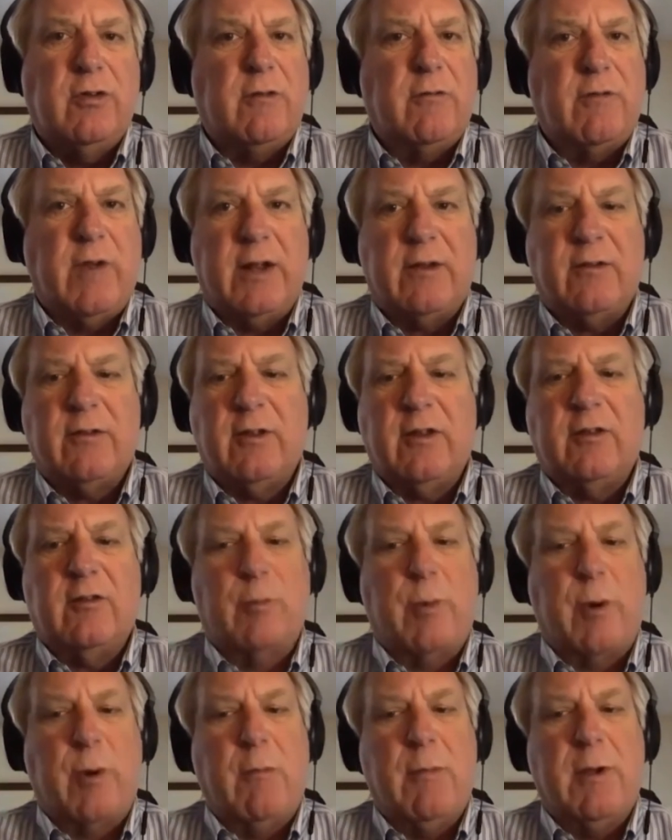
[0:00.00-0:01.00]
advanced
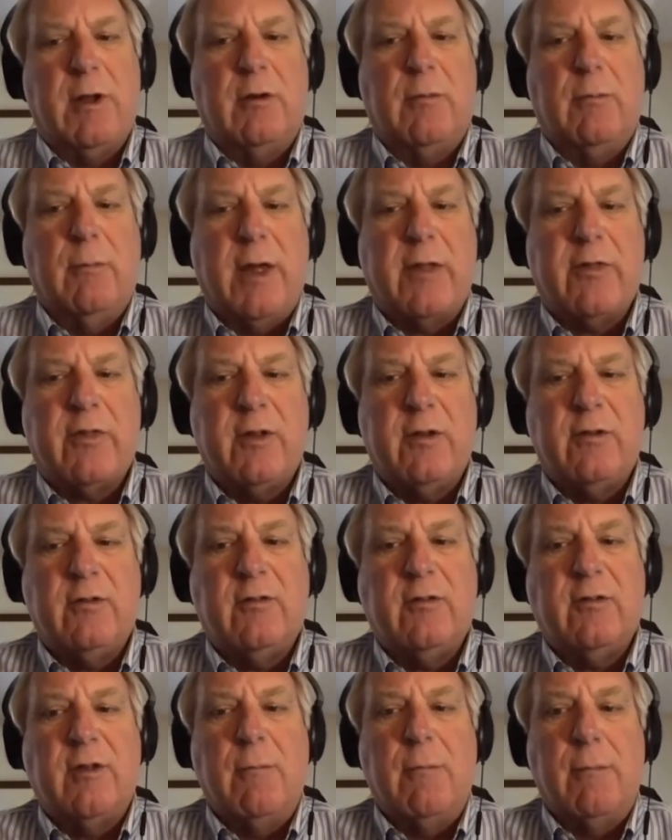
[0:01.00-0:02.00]
experimental
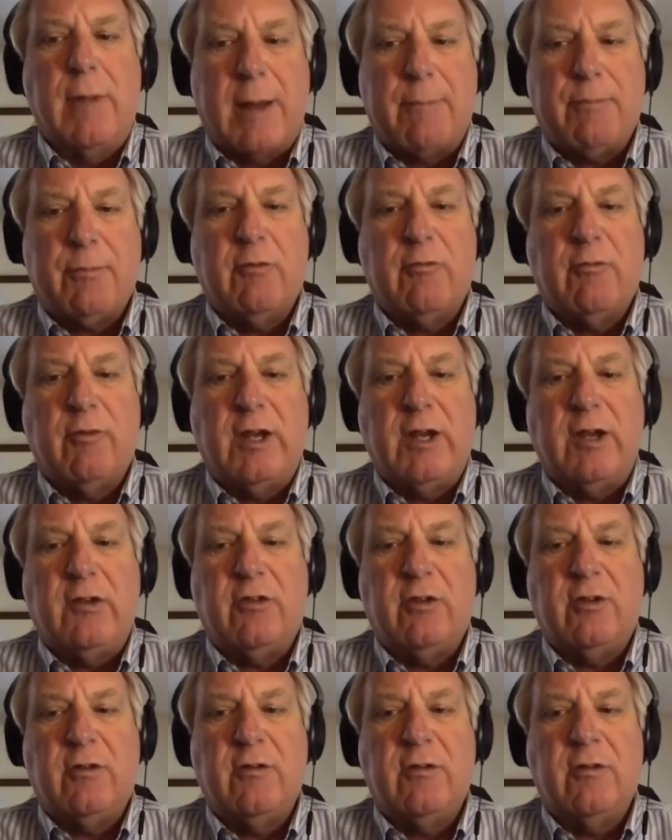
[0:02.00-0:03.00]
methods to map the
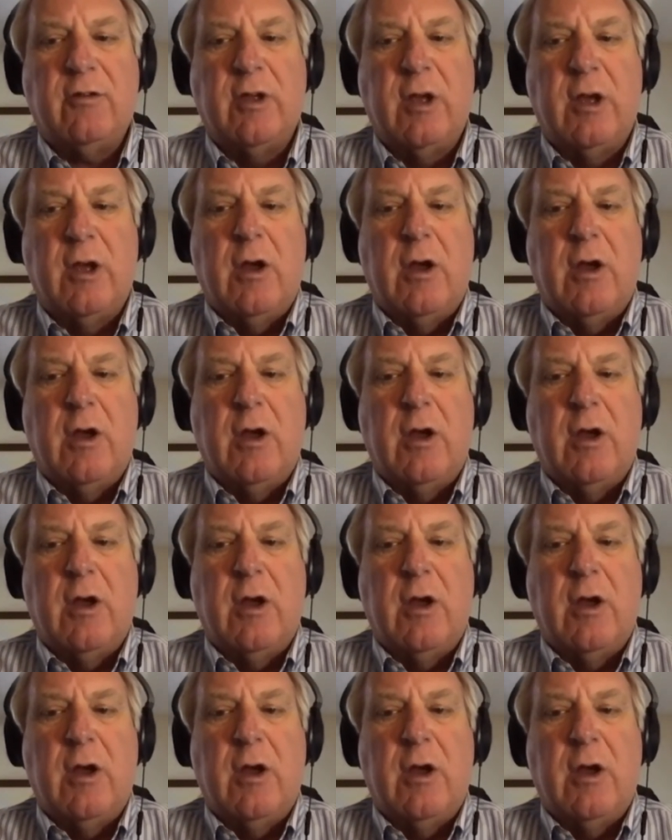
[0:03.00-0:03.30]
regions